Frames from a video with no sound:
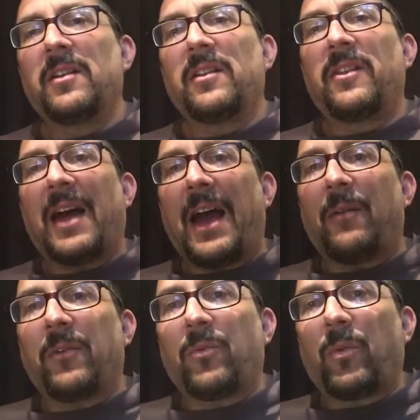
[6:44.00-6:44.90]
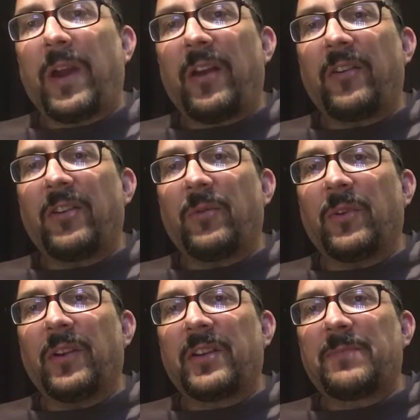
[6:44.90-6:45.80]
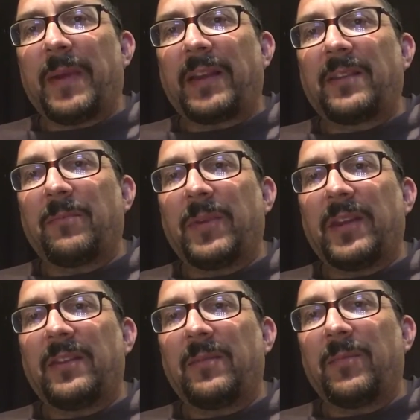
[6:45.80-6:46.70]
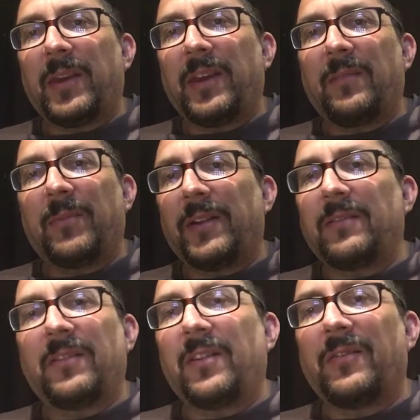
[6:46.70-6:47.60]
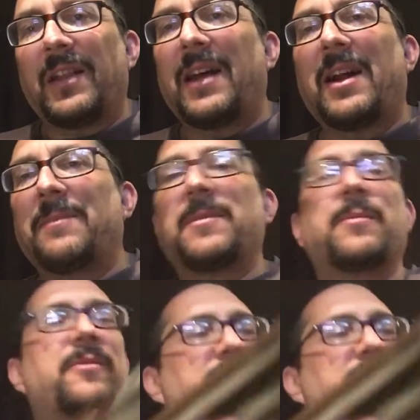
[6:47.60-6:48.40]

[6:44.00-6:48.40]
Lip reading: that with where you would expect the bead to be, but not optimal